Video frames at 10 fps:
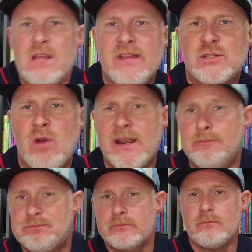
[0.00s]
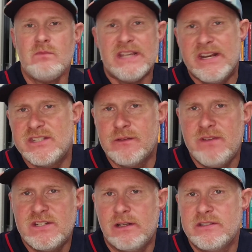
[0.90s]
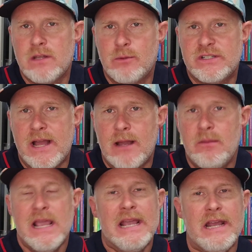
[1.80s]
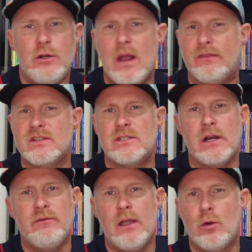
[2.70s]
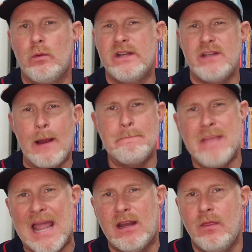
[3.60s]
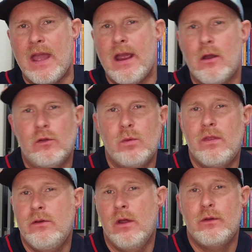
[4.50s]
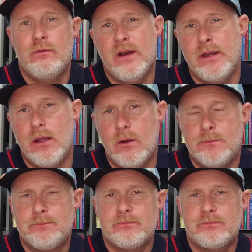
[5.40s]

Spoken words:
That's right. It is officially summertime, and you got the Sunnyvale Reject back in the house with another video.